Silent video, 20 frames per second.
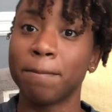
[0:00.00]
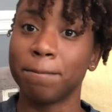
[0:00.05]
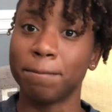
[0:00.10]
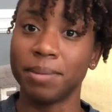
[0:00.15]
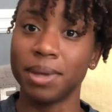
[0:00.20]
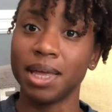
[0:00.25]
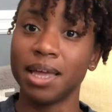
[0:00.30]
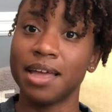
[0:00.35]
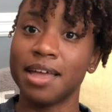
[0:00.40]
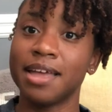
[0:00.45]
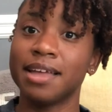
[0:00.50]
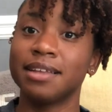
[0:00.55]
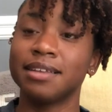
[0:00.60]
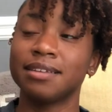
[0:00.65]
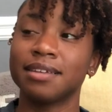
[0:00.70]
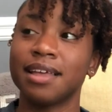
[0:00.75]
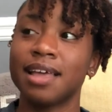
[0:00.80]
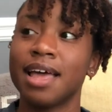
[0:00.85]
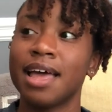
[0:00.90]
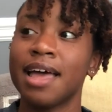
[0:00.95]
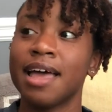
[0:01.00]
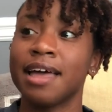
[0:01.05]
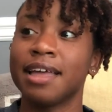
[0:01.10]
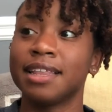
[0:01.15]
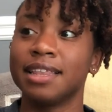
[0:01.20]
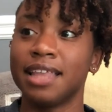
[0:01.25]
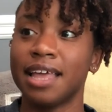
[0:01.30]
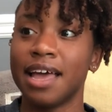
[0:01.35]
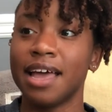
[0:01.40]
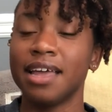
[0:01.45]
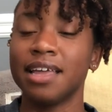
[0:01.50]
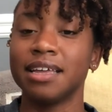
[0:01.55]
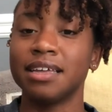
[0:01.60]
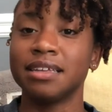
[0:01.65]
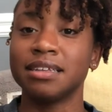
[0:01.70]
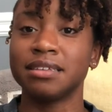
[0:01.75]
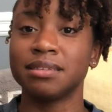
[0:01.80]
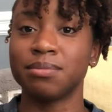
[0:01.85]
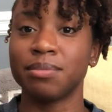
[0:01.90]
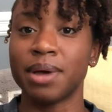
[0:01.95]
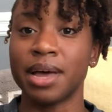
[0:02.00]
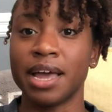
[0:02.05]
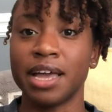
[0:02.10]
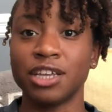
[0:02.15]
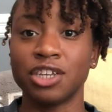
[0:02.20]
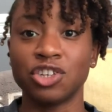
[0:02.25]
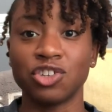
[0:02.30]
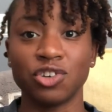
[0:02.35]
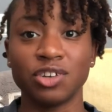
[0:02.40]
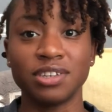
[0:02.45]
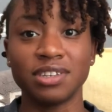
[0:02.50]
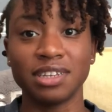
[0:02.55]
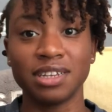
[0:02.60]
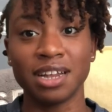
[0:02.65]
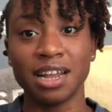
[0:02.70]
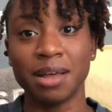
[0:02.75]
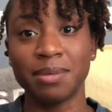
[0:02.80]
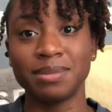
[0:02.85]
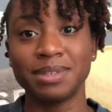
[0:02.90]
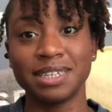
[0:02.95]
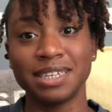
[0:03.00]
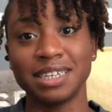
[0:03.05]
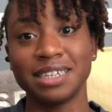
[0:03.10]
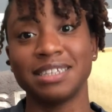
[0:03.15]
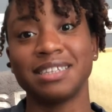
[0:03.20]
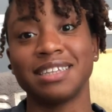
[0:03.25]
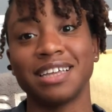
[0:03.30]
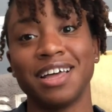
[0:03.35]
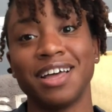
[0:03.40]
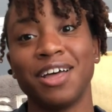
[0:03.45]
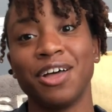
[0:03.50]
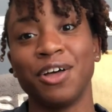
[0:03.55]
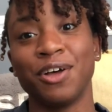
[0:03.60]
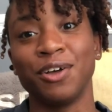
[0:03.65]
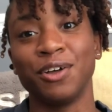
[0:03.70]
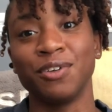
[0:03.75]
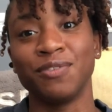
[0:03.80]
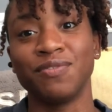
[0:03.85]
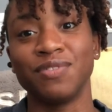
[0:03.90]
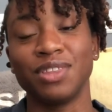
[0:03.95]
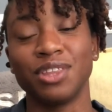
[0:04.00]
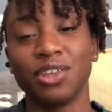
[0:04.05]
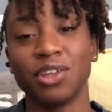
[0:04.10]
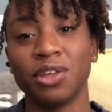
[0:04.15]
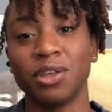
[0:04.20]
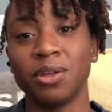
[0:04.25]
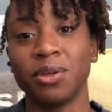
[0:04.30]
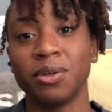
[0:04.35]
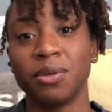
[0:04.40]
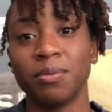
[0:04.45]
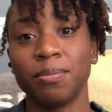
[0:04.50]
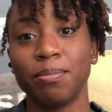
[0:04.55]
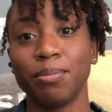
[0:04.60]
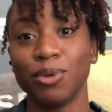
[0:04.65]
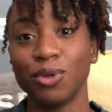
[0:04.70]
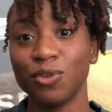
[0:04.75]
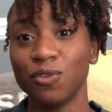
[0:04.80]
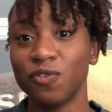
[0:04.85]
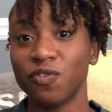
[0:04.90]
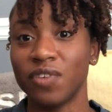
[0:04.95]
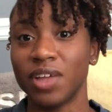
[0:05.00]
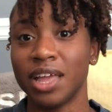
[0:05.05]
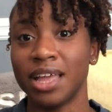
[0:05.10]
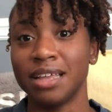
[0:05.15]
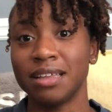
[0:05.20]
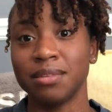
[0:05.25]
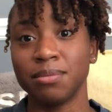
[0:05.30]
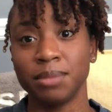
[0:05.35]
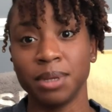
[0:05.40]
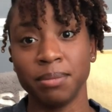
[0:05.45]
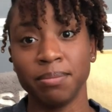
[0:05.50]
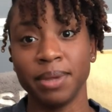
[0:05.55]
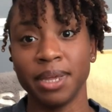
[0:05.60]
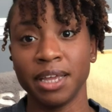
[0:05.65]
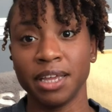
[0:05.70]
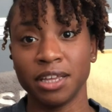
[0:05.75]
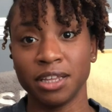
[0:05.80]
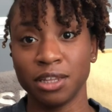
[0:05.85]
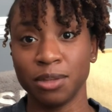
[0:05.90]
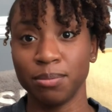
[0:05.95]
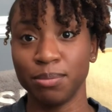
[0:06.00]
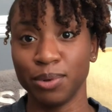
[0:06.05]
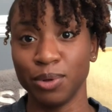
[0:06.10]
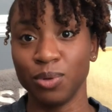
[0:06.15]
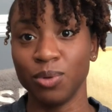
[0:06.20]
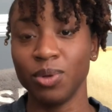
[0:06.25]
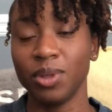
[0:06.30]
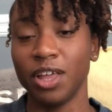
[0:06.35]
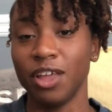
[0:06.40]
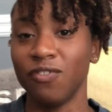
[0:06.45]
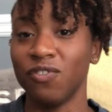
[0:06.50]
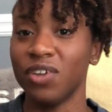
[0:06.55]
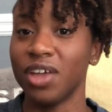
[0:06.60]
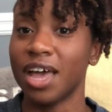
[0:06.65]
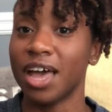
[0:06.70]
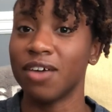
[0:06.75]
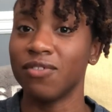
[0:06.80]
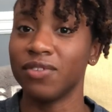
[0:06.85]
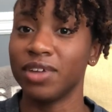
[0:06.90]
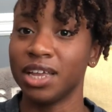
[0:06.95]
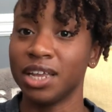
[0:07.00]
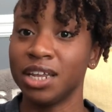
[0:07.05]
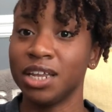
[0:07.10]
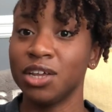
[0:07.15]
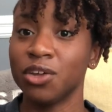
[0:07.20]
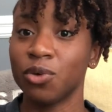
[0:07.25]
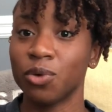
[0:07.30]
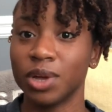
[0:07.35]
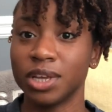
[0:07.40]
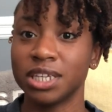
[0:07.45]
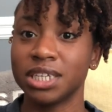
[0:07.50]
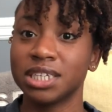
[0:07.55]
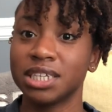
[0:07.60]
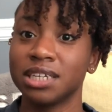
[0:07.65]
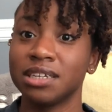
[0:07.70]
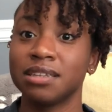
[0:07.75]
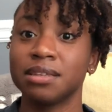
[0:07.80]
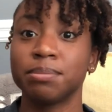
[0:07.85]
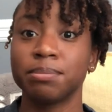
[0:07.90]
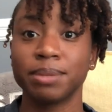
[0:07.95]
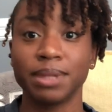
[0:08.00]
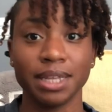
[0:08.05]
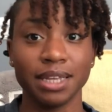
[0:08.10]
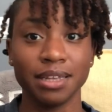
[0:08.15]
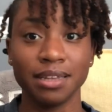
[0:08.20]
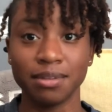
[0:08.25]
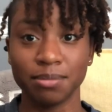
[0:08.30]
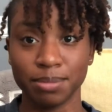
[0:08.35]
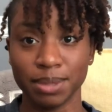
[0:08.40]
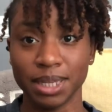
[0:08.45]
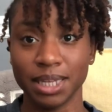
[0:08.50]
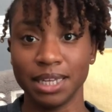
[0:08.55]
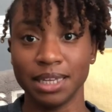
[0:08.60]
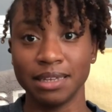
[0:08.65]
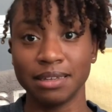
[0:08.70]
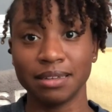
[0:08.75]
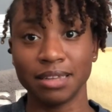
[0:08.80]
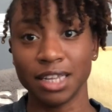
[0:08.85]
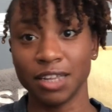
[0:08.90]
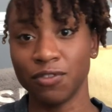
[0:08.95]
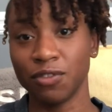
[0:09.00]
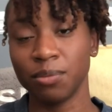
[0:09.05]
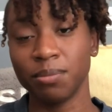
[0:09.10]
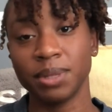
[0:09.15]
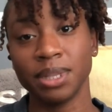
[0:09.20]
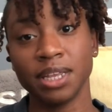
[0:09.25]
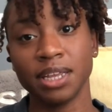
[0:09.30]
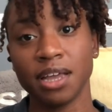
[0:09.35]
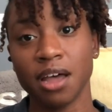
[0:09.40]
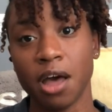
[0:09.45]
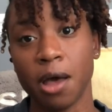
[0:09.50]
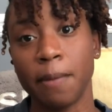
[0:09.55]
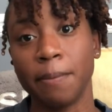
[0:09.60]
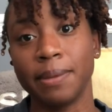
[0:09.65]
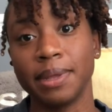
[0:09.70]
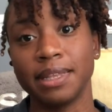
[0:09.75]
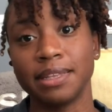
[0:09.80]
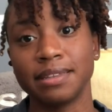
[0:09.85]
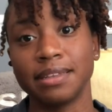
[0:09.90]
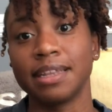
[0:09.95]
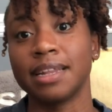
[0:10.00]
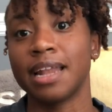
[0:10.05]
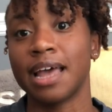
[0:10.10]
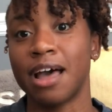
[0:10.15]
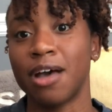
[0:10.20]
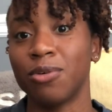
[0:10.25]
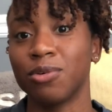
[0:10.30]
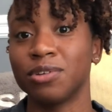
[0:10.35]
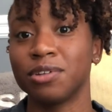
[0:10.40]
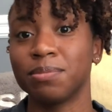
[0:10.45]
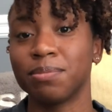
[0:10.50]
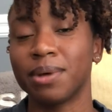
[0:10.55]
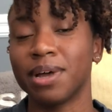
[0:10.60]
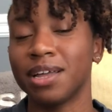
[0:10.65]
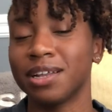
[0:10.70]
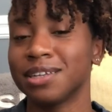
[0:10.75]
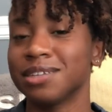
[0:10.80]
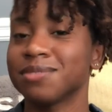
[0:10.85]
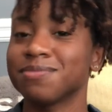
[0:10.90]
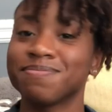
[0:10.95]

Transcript: But that is my short synopsis of the boot phase, me being in the boot. If you have any questions, please leave them in the comments and I'll respond.